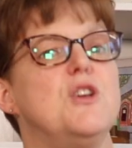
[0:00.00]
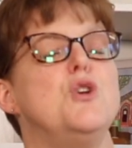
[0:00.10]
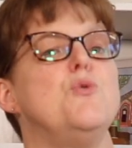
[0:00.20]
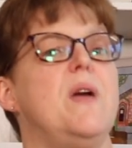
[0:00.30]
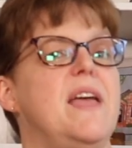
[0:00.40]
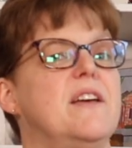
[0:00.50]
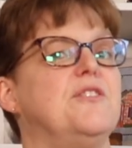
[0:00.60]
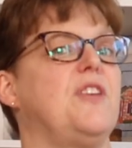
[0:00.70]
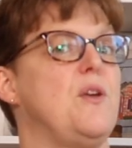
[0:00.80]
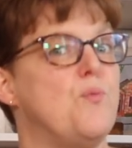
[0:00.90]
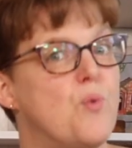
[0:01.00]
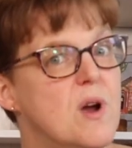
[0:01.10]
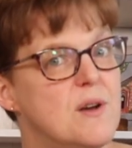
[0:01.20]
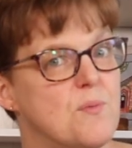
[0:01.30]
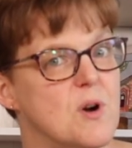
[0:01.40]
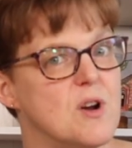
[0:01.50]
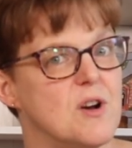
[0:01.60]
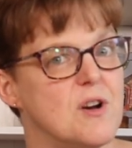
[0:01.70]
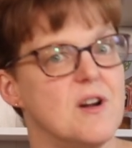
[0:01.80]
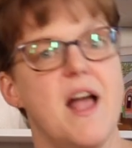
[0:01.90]
who is a
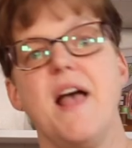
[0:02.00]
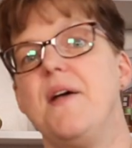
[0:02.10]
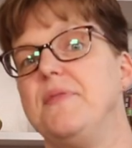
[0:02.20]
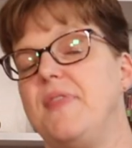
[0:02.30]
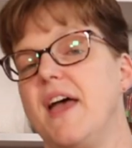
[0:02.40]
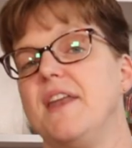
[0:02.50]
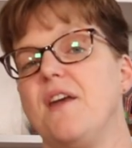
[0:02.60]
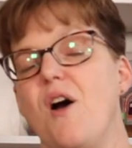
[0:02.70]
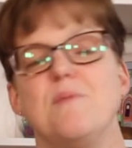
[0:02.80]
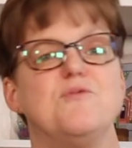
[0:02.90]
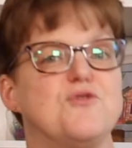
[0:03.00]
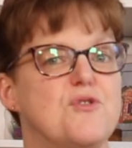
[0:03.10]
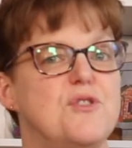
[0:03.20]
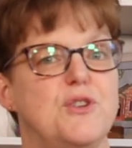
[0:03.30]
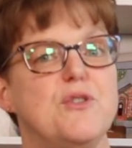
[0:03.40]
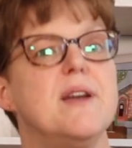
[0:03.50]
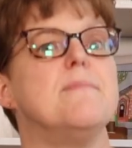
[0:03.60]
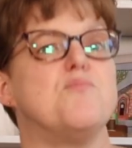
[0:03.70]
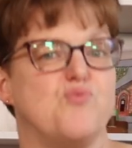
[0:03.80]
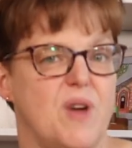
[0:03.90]
woodworker, then I'm sure you
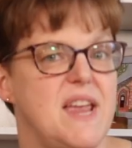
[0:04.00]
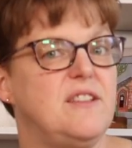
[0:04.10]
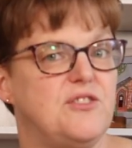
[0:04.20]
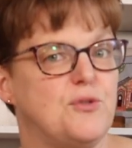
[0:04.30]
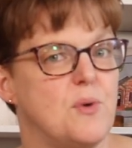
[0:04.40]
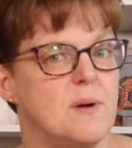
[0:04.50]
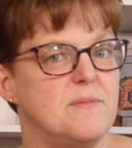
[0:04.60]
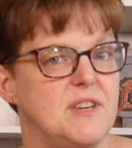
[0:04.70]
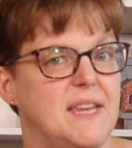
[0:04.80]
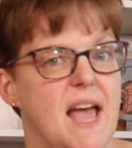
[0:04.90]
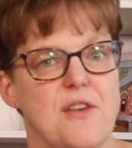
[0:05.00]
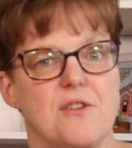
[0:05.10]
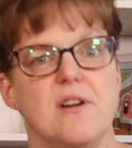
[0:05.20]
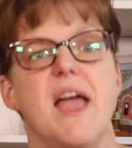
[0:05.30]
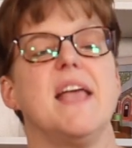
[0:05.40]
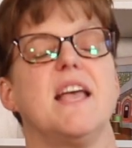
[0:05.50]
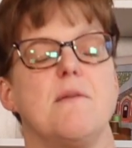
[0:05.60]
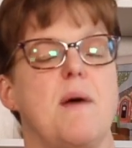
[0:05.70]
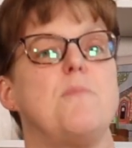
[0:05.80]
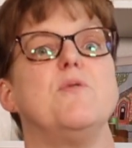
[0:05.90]
could brainstorm together and
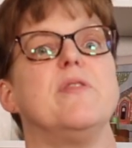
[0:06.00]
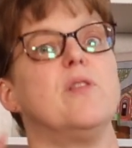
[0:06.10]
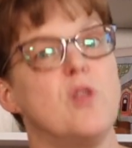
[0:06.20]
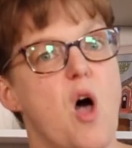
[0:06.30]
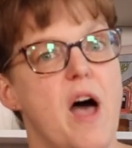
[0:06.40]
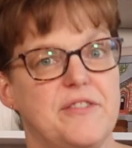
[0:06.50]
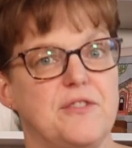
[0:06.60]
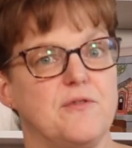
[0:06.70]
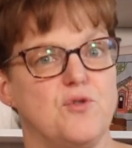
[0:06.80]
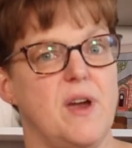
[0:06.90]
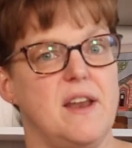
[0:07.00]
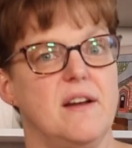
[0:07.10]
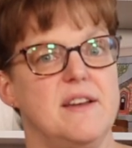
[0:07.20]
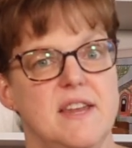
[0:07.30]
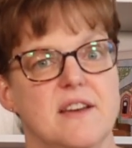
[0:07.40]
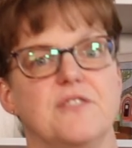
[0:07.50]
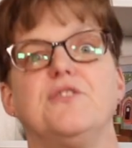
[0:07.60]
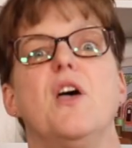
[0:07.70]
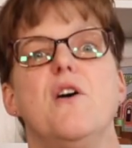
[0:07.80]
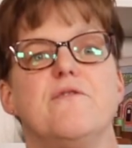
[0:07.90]
come up with lots of great
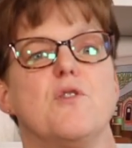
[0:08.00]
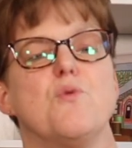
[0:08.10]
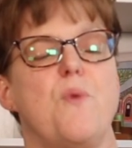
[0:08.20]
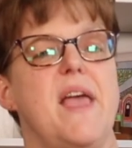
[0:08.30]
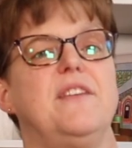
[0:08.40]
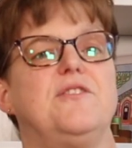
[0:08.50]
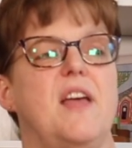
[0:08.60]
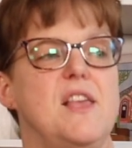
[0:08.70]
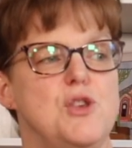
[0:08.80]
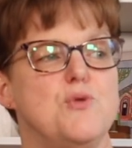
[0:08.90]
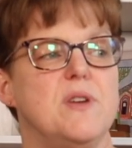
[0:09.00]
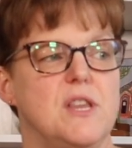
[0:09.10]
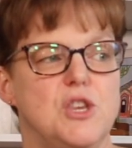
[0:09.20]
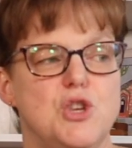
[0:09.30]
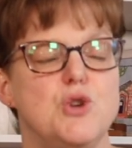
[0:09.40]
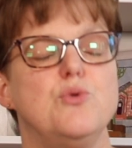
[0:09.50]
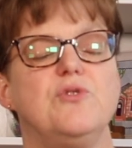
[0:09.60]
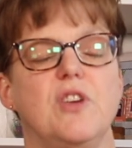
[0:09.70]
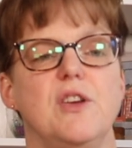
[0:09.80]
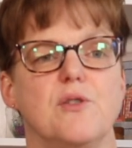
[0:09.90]
ideas for ways that you can
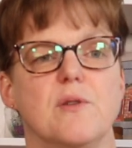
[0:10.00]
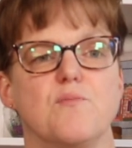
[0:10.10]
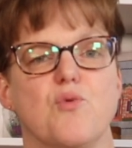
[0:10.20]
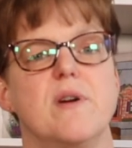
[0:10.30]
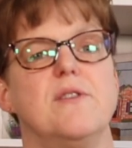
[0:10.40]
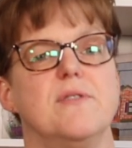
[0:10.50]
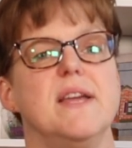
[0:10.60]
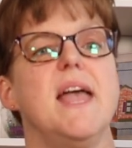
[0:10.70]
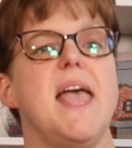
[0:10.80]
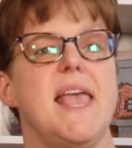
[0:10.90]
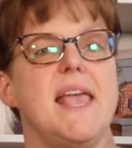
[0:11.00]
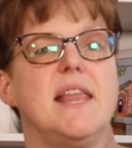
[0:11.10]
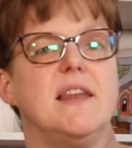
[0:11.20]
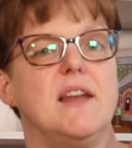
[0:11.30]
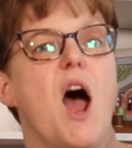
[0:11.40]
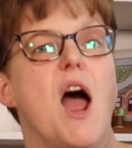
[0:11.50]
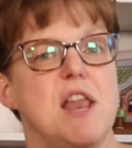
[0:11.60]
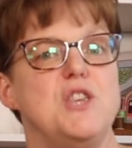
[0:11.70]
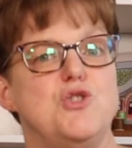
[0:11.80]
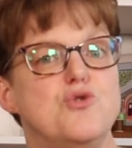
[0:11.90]
use your embroidery in an
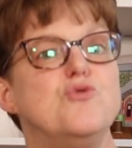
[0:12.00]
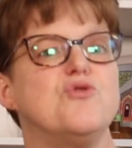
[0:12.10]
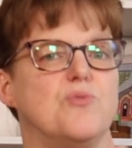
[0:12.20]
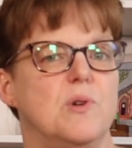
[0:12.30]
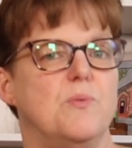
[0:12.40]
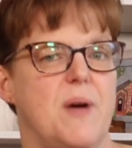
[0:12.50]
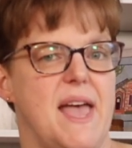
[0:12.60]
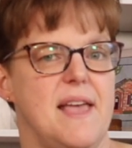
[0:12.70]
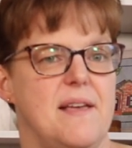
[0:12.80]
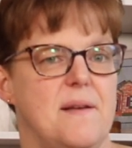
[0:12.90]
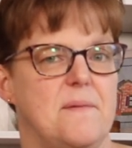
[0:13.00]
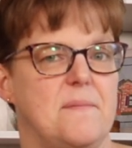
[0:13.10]
unusual way.